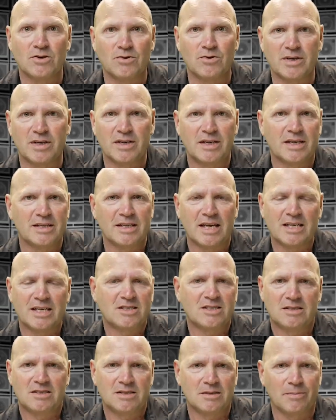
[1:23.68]
Sony, and
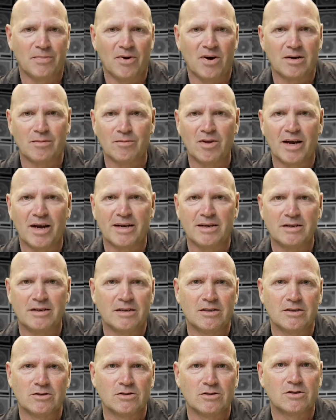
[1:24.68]
that's the bottom line.
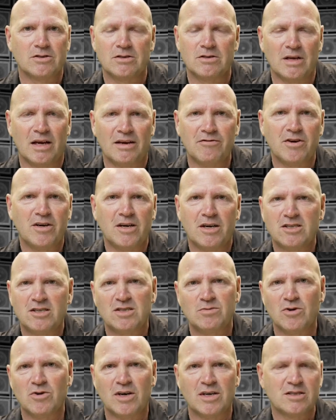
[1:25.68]
Every
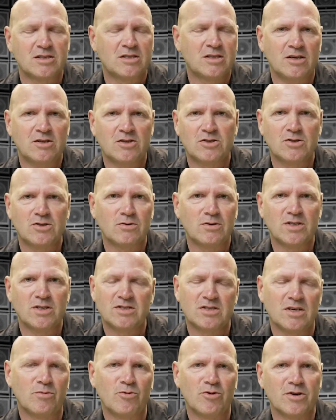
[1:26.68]
customer has touched Sony
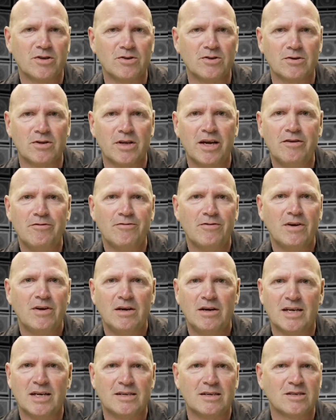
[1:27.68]
somewhere in their life.
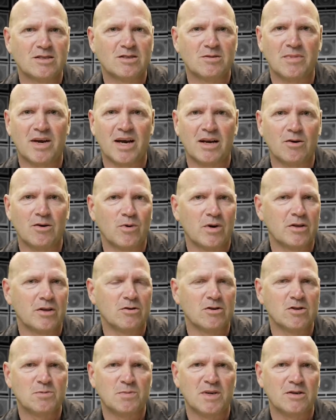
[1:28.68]
It doesn't matter
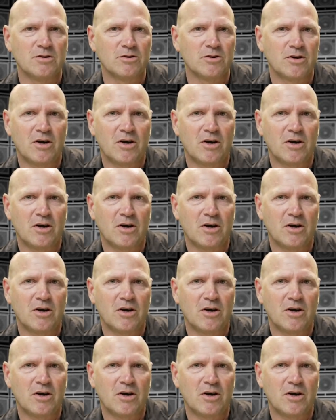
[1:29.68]
whether it's been in